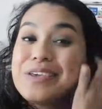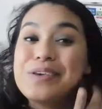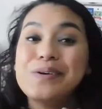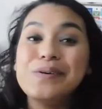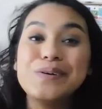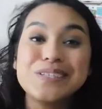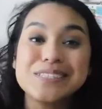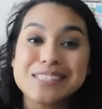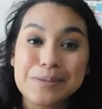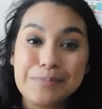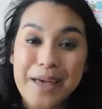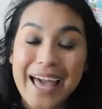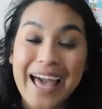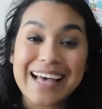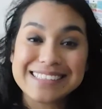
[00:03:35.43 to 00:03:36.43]
use the
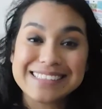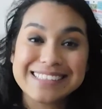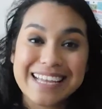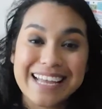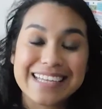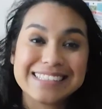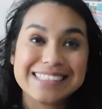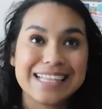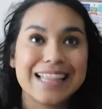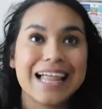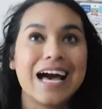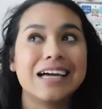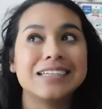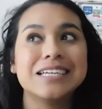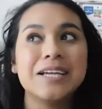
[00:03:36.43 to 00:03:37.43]
past tense a
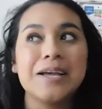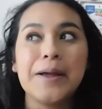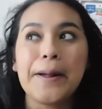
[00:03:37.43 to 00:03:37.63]
lot.